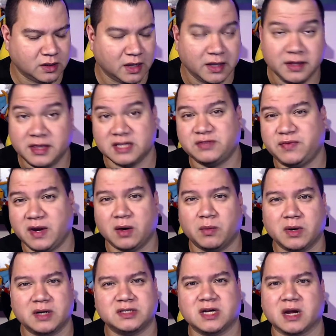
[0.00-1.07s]
In this video, we're
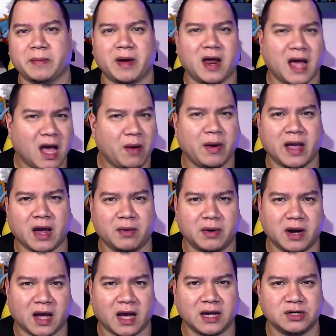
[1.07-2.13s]
going to talk about how I got rid
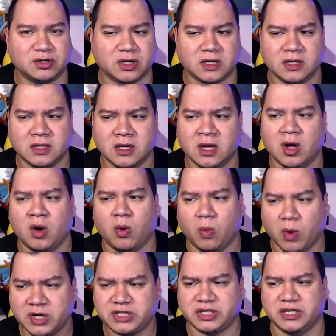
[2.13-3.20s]
of Hydra,
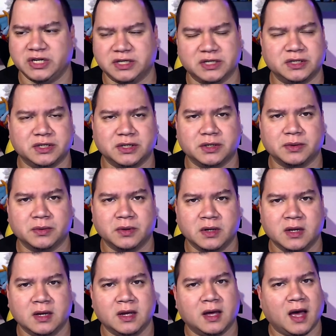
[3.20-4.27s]
what you need to do.
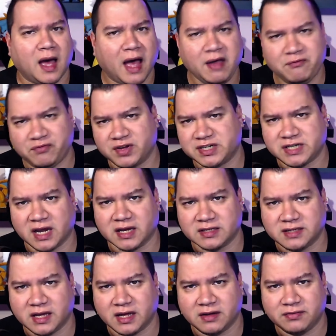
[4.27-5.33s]
I'm Fish Tank
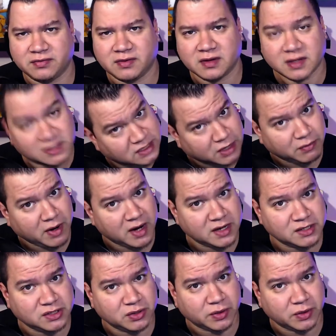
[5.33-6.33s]
Dave. Let's get right into